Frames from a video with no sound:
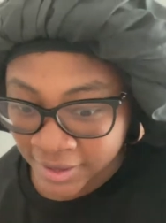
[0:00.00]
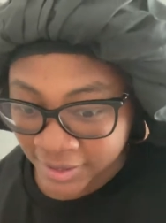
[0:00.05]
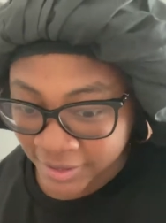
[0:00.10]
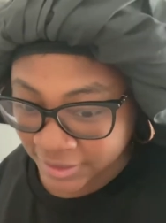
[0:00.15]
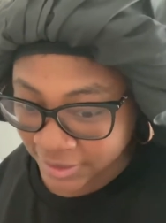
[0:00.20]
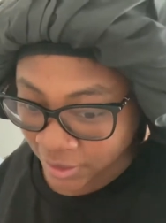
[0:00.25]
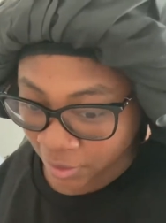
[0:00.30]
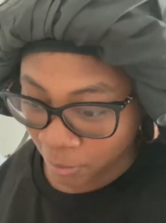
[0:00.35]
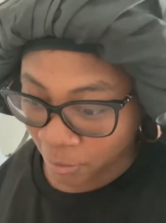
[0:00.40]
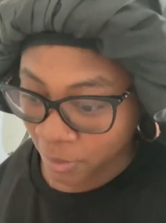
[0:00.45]

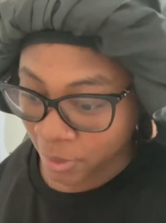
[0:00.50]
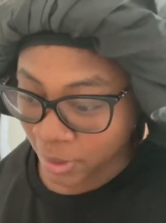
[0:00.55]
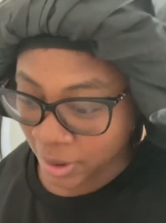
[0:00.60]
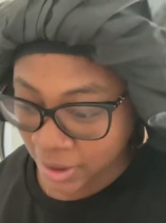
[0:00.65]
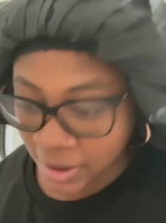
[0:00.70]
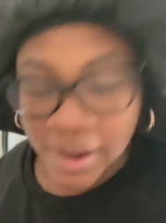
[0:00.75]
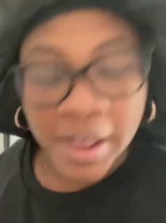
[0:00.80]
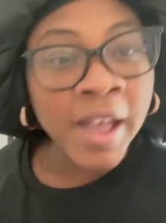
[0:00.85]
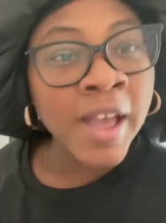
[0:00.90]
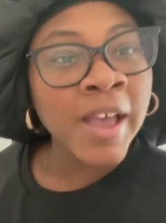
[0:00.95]
so
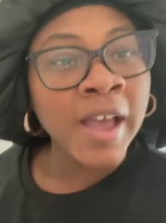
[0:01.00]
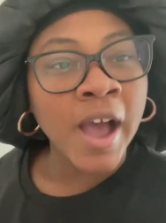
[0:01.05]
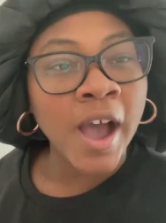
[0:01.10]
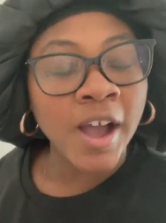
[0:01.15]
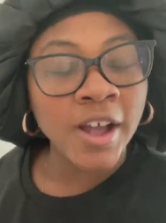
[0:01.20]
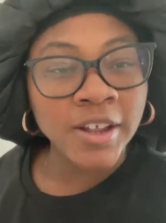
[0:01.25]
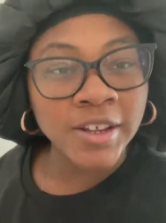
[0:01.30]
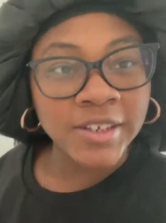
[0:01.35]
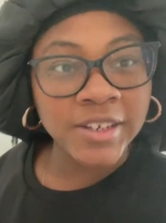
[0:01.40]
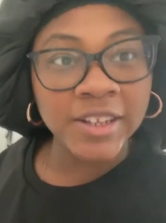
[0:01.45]

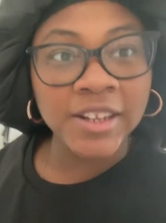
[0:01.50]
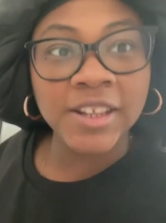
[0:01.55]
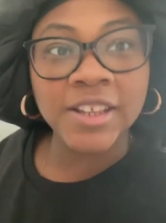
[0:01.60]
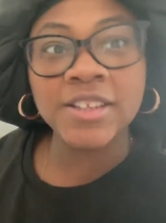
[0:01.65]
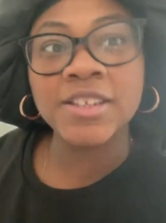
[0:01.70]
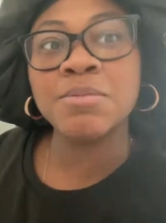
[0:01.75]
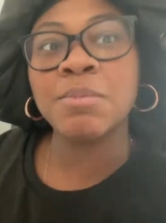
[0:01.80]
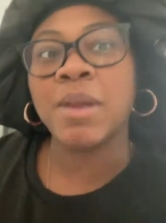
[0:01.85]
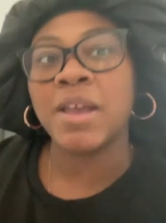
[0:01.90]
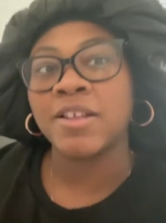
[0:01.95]
I'll need to get
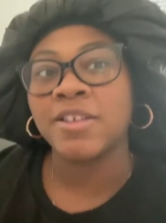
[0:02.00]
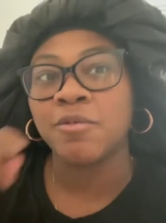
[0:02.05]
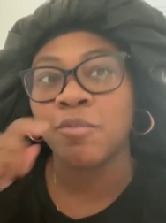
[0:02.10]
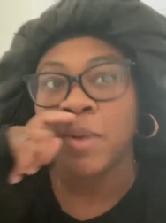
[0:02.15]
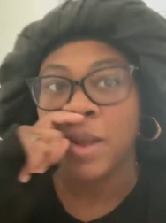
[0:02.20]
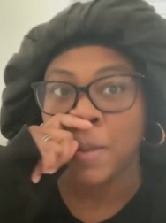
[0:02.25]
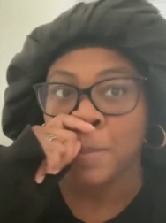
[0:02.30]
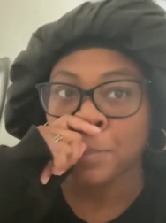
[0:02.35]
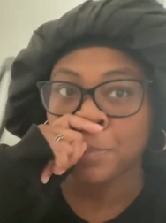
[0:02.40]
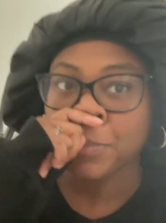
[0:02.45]
some ant
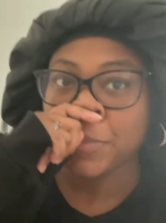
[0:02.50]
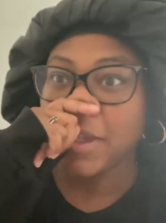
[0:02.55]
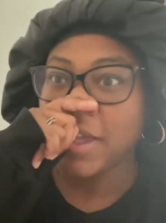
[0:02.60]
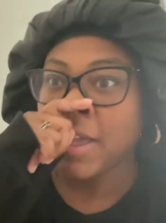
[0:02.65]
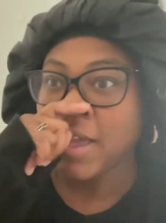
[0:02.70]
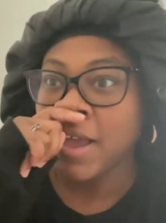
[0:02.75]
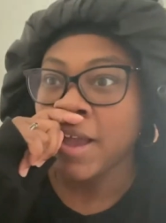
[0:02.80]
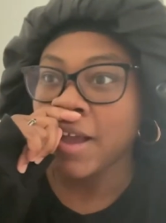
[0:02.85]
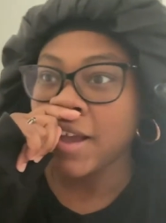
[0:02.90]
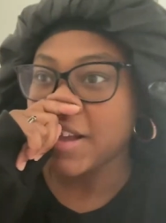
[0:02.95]
spray.
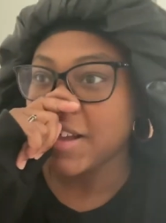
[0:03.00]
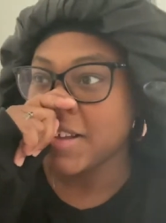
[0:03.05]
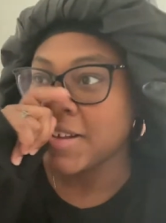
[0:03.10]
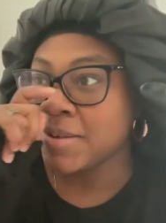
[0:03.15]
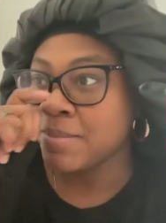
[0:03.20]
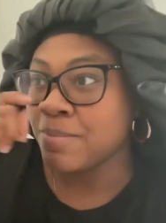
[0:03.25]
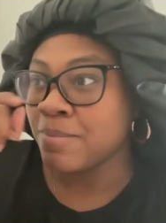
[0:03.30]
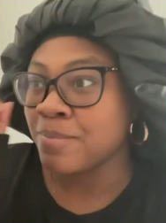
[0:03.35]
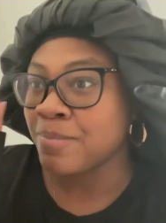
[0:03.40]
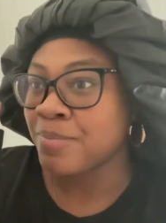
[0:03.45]

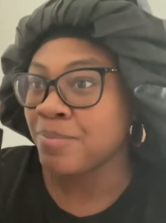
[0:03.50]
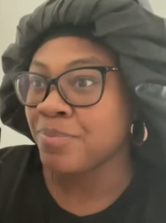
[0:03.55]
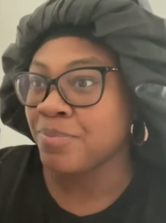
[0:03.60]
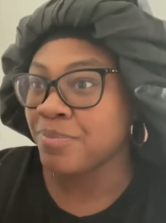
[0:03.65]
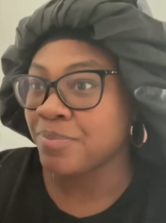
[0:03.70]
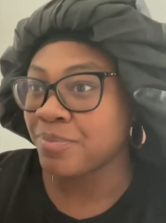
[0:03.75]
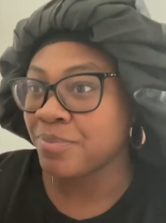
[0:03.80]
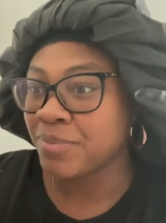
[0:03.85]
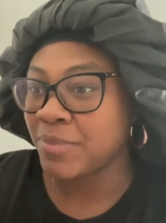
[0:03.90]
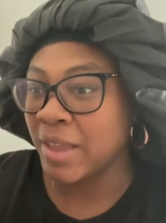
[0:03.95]
Um,
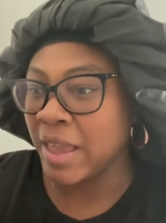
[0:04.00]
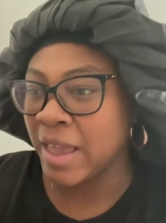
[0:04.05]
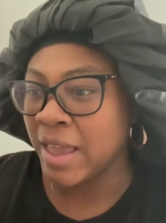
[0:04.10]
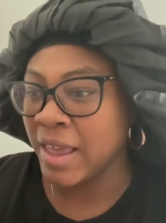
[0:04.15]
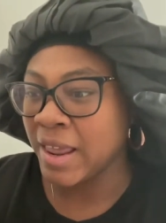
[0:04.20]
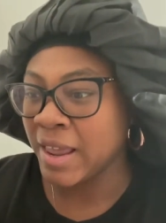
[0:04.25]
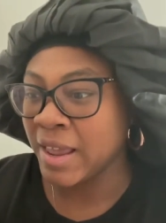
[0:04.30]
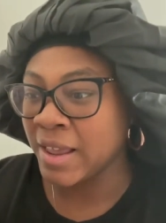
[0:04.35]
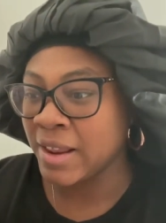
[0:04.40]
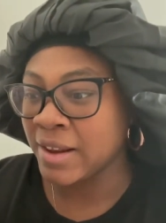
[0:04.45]

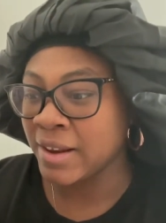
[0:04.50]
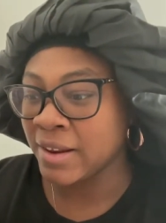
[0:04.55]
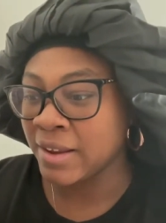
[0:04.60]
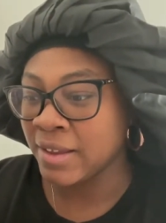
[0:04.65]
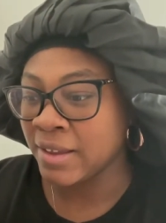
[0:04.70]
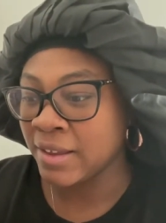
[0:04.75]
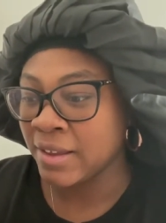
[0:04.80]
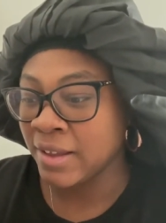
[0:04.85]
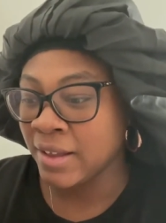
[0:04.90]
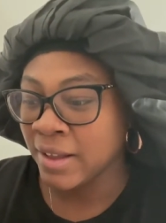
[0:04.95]
and
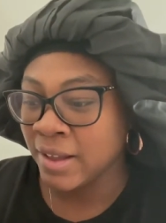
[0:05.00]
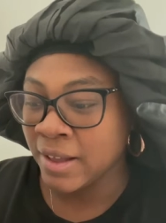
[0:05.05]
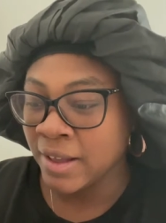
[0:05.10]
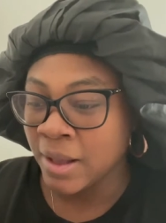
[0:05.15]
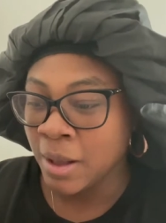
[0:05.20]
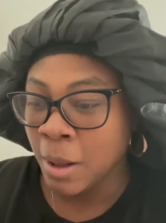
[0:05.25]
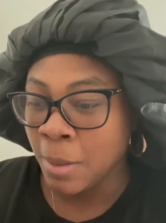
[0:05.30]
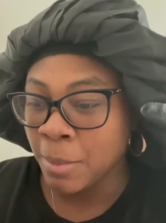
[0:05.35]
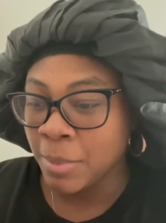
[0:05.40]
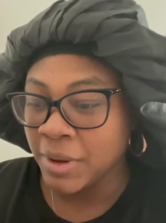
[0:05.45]

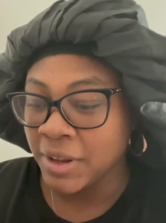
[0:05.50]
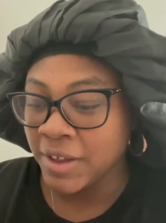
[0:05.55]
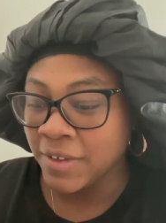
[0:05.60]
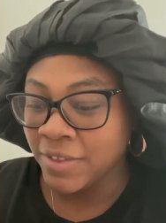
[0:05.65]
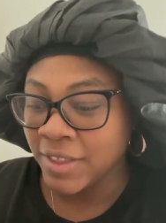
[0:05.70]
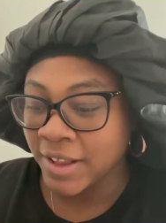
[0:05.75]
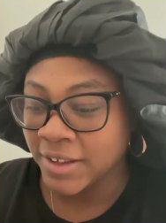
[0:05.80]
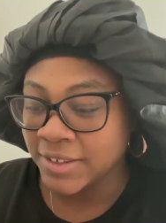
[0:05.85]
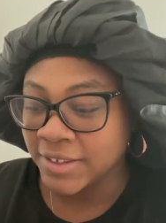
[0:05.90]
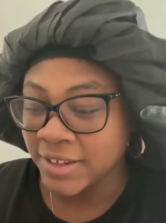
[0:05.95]
I believe
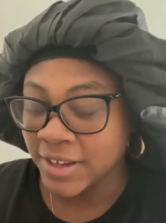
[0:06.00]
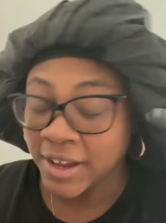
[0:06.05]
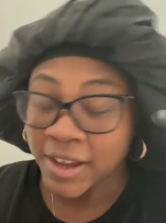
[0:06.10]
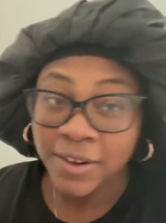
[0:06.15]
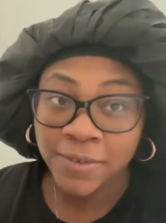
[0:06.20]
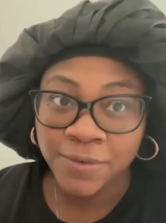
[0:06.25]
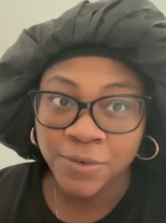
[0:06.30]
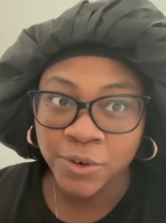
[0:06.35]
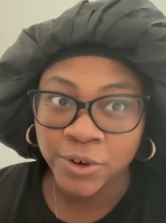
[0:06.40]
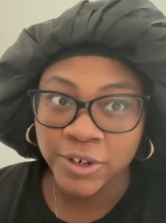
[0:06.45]
that's it
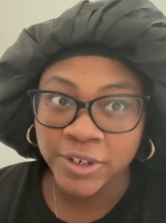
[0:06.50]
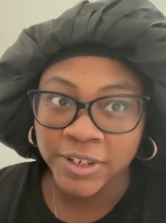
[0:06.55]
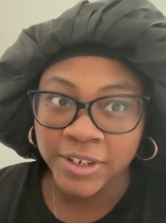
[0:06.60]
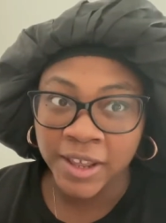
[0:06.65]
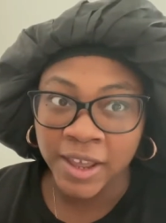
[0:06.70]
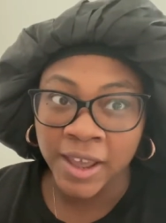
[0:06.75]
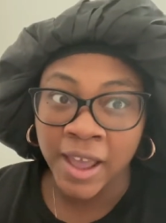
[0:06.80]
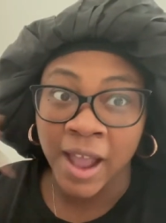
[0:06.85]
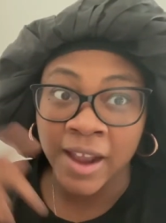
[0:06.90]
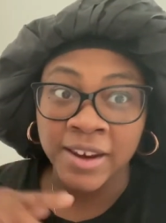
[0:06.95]
for
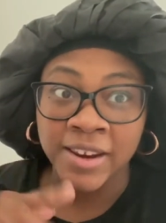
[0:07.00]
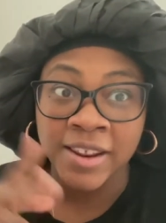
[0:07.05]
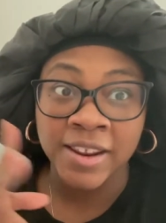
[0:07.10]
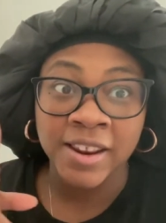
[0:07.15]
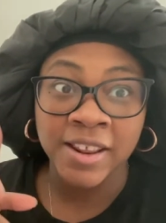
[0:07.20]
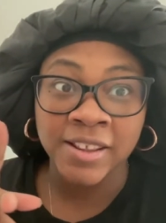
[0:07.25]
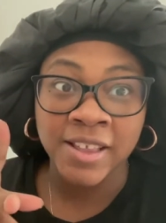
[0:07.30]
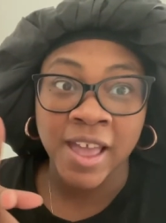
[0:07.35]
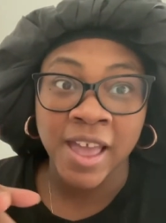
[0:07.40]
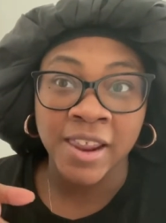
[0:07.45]
today. I
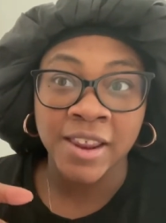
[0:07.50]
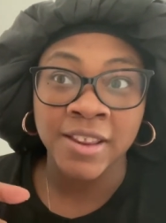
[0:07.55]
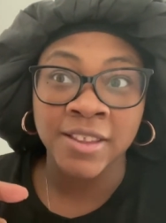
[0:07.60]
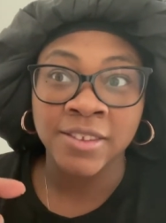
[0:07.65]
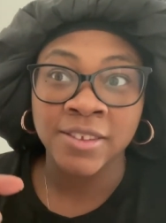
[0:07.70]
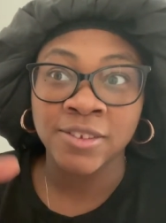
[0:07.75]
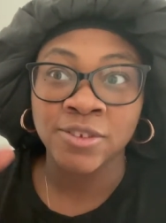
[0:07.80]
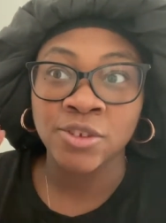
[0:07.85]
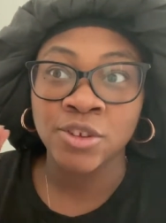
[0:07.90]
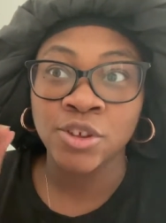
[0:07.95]
did
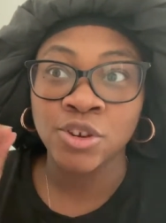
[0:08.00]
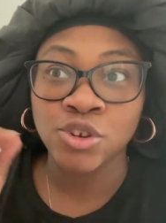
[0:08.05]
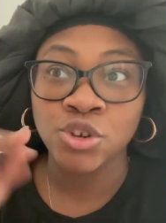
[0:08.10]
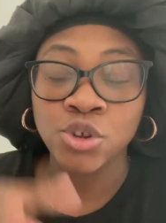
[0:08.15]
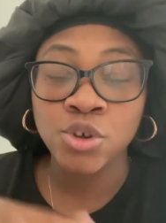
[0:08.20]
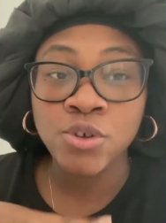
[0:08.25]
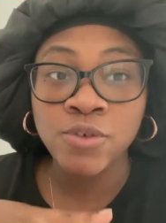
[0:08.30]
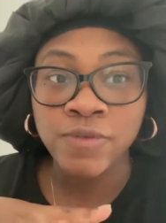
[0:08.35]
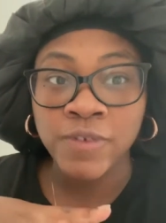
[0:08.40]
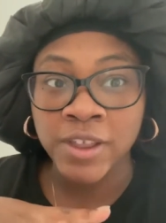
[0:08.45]
edit
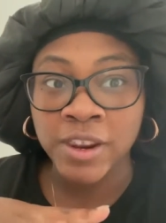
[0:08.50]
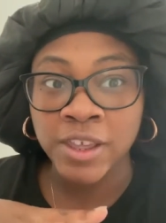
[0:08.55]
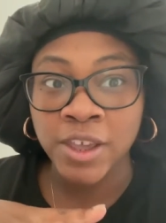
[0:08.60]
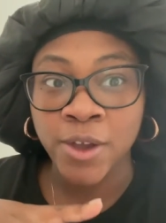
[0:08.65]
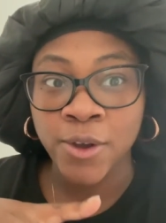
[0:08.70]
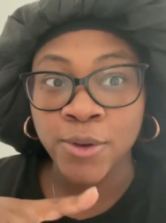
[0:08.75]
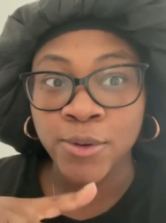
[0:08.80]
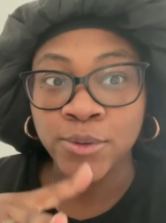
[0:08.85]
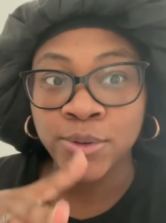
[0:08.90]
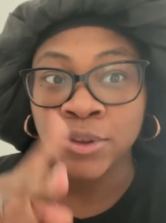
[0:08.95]
two
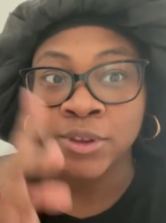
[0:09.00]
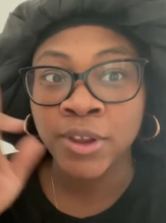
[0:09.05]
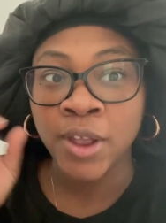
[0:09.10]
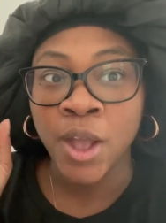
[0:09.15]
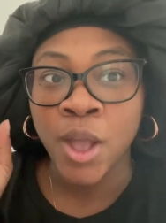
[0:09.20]
videos,